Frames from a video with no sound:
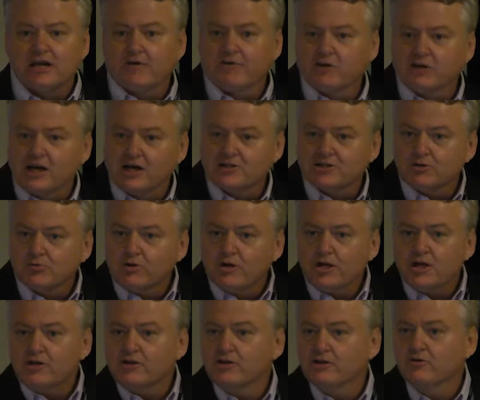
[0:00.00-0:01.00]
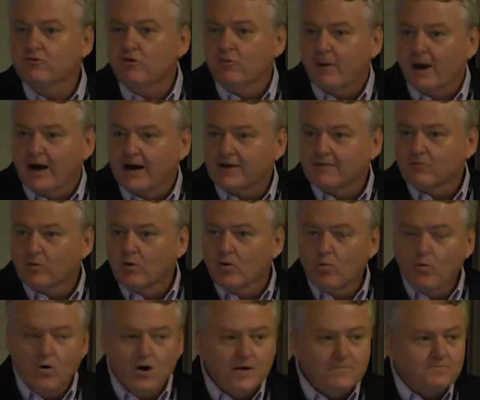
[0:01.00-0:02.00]
every day. So, what do you do about it? Well,
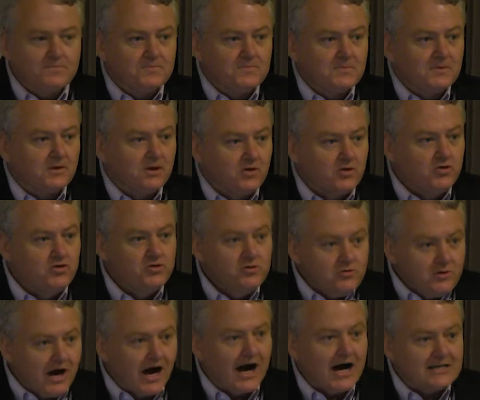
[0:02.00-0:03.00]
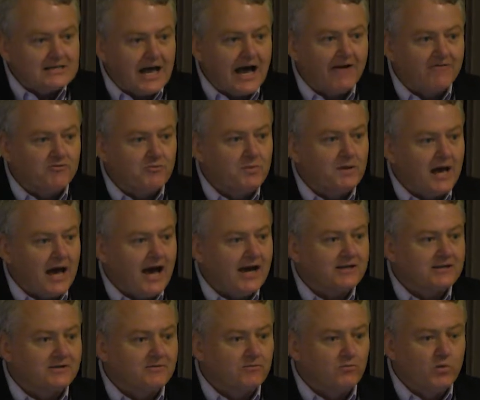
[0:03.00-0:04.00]
one, you guys have to be
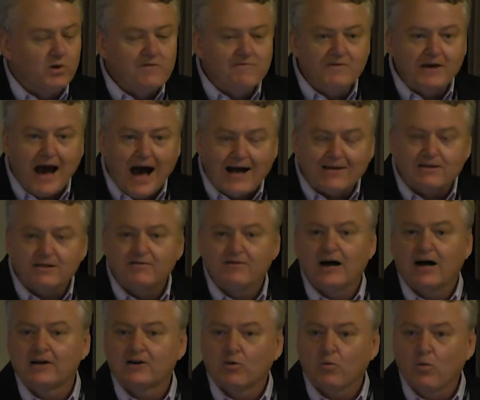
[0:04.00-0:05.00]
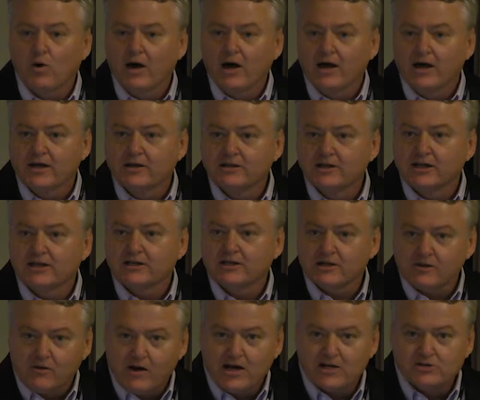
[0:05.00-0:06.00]
active. We've got to find a way to get the
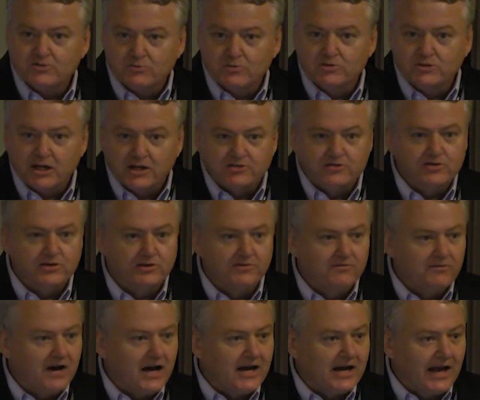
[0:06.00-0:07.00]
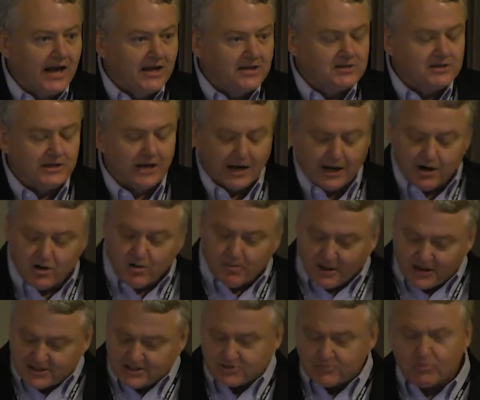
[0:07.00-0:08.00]
grassroots interested in finance. Now, I know
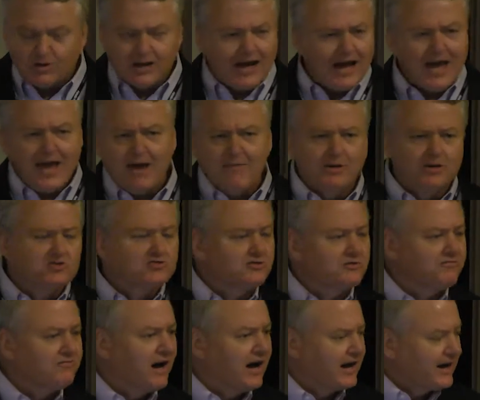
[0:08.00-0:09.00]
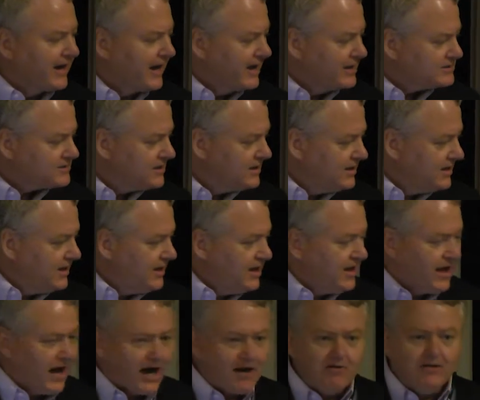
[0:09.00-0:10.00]
everybody says, well, I am interested in finance.
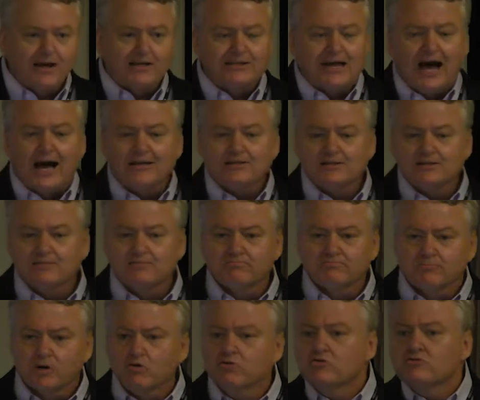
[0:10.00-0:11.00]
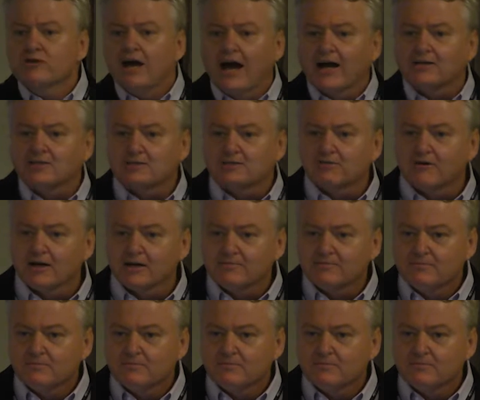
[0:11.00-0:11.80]
I don't like taxes. No new taxes, right?